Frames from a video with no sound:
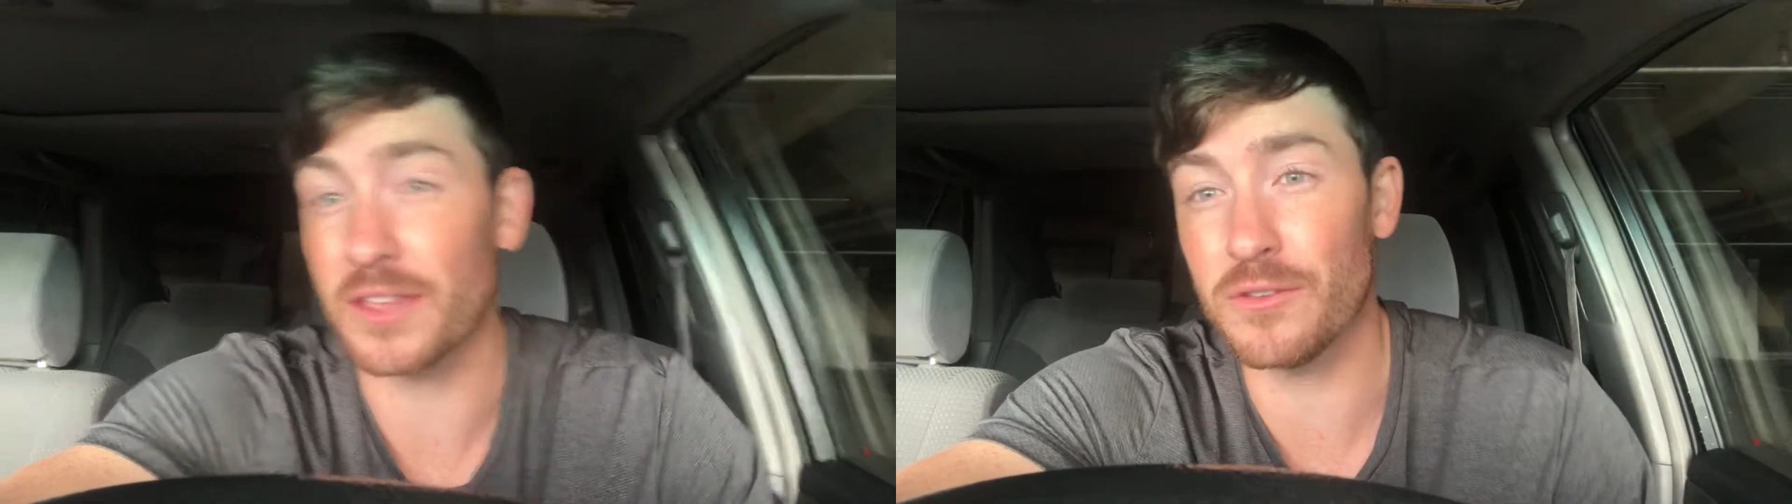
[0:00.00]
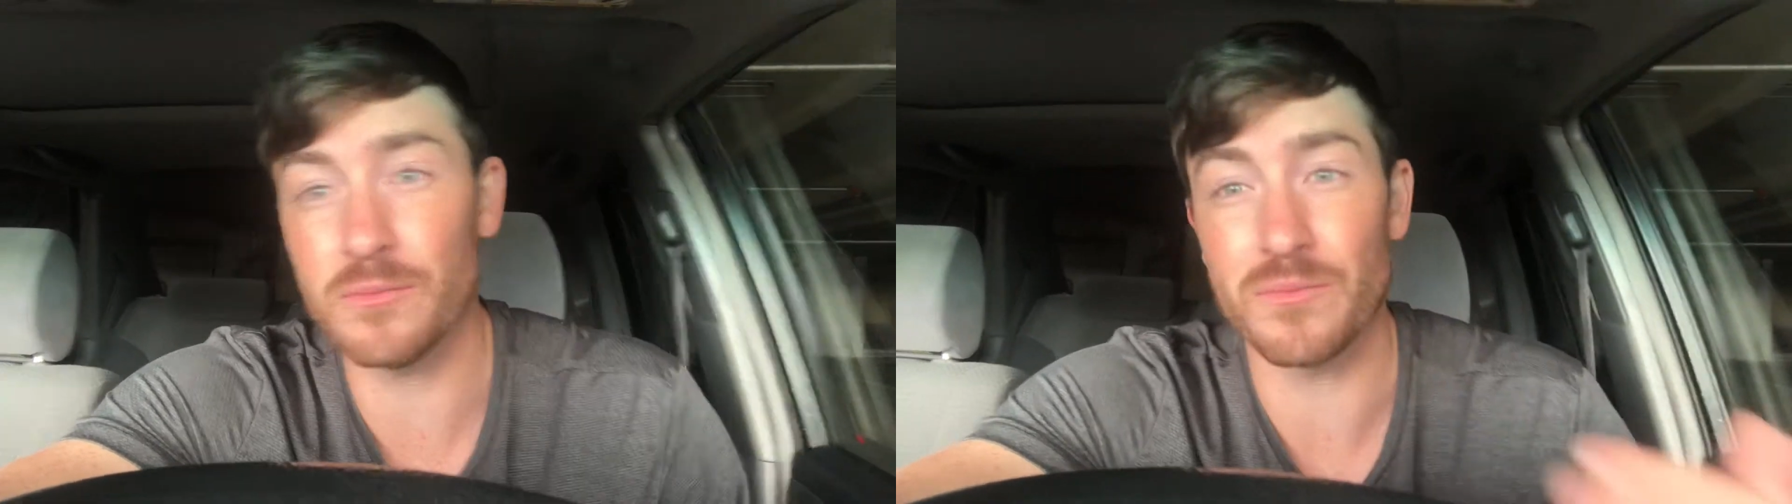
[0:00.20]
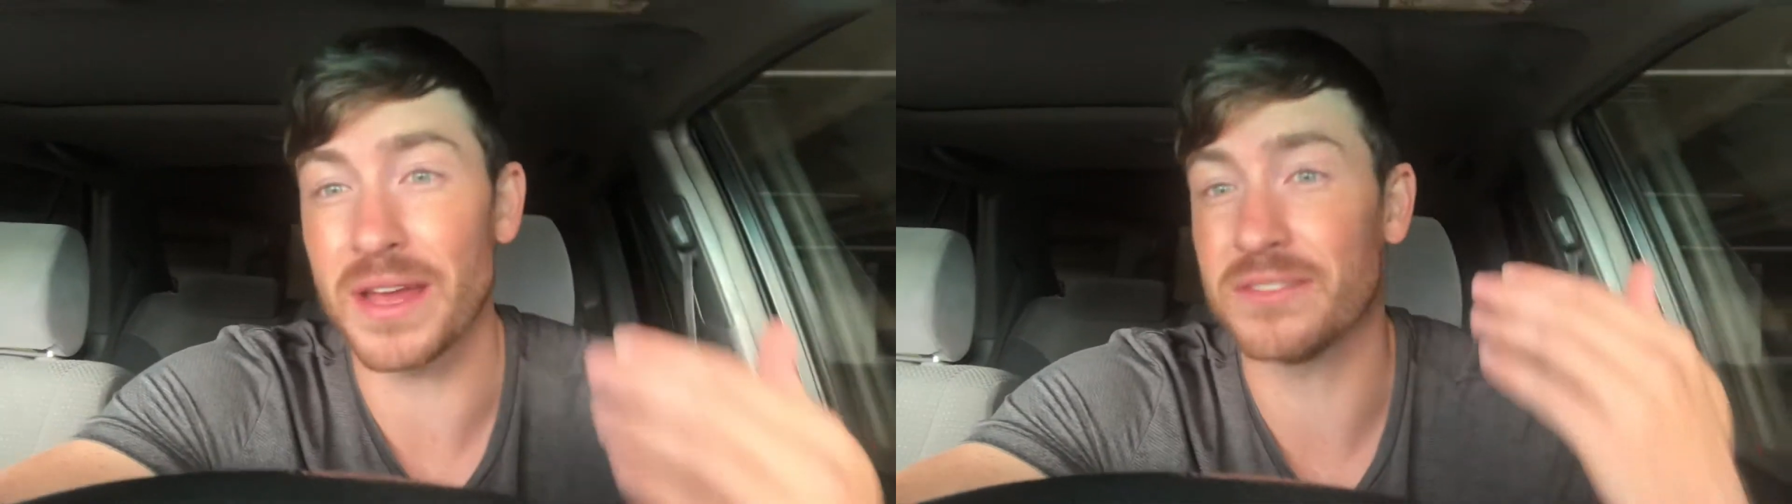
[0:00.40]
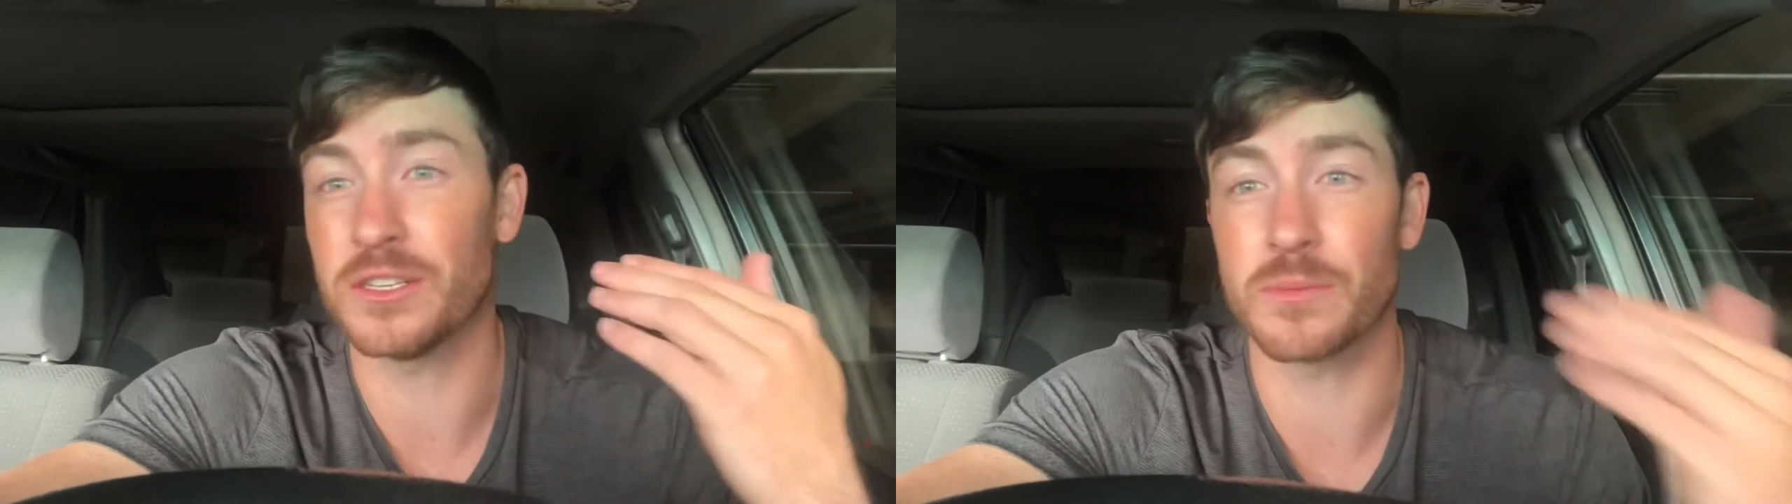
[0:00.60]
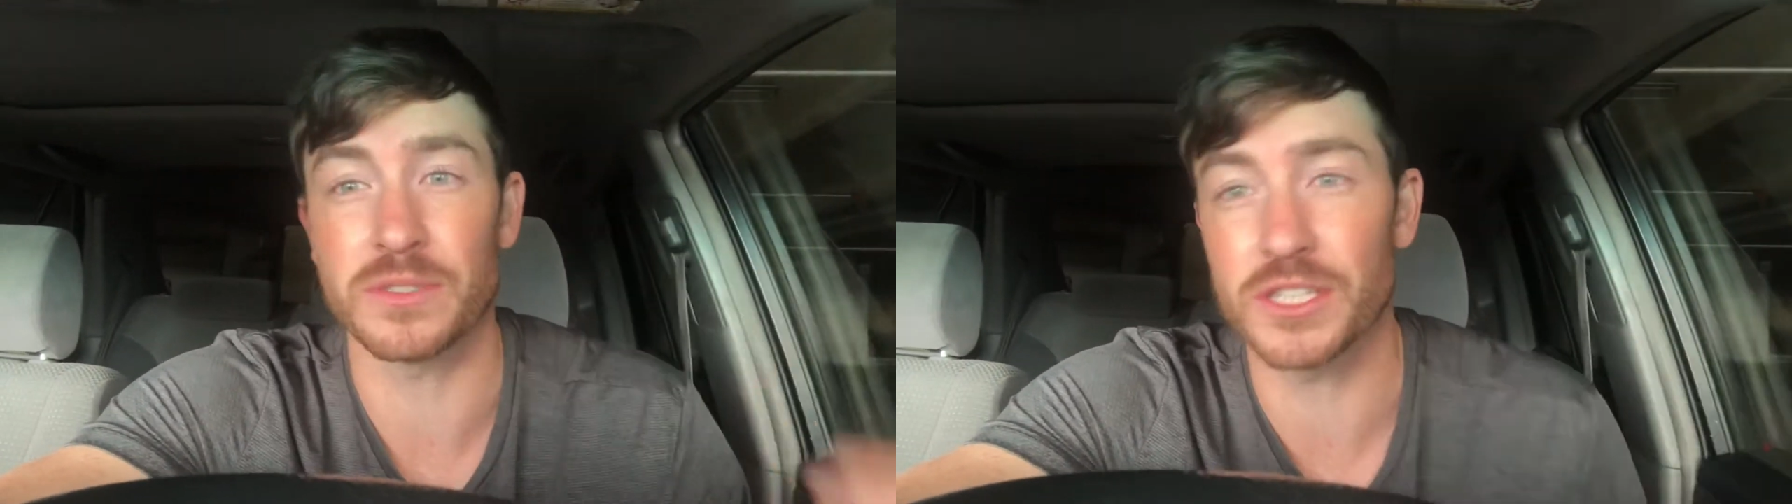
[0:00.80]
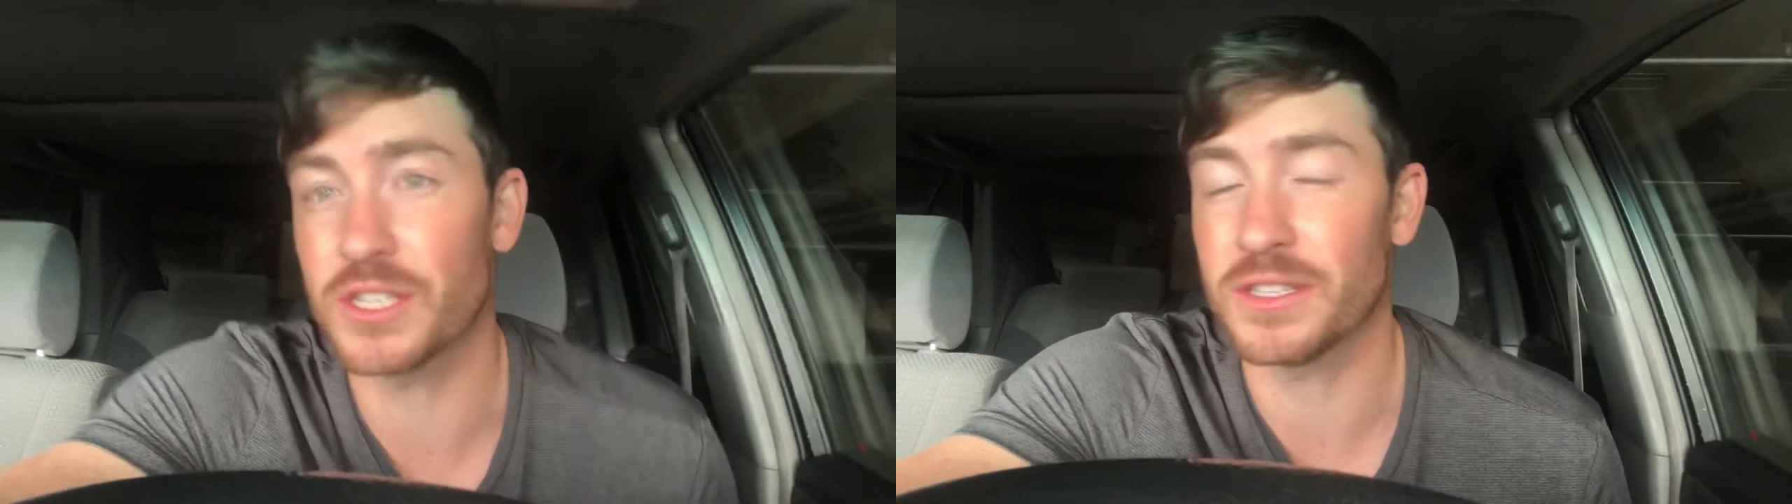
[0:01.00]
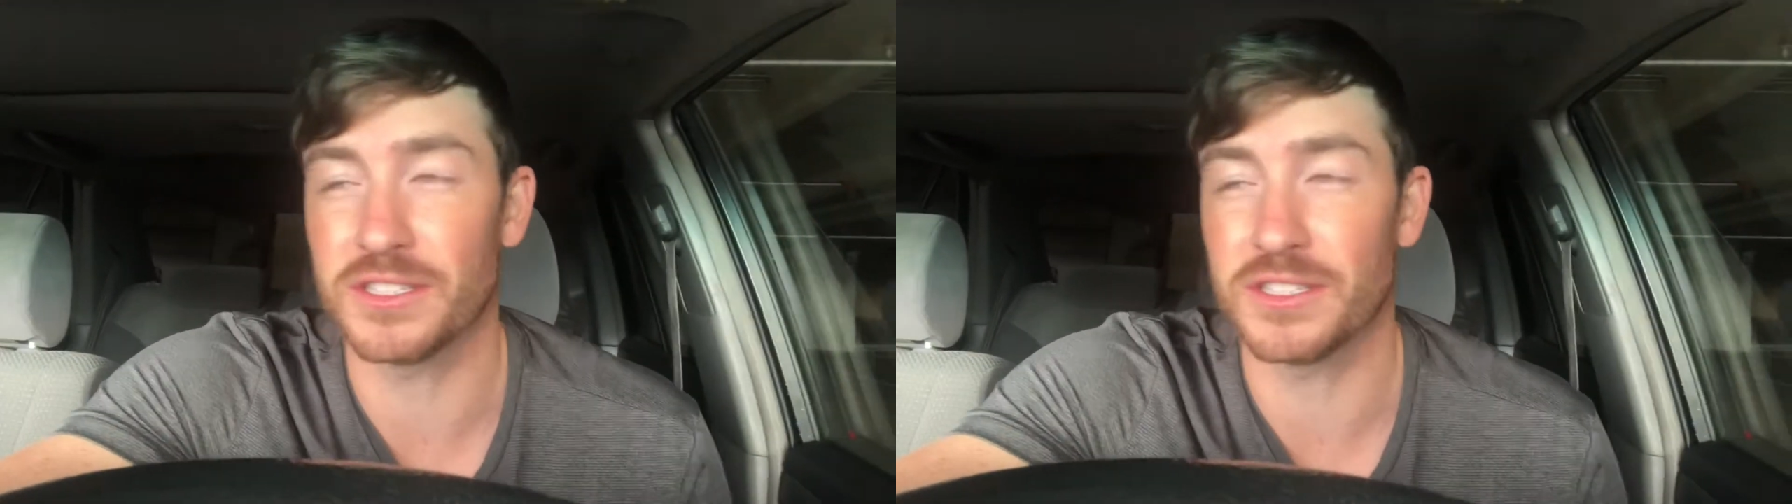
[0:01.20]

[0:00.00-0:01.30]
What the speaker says: you might have seen your position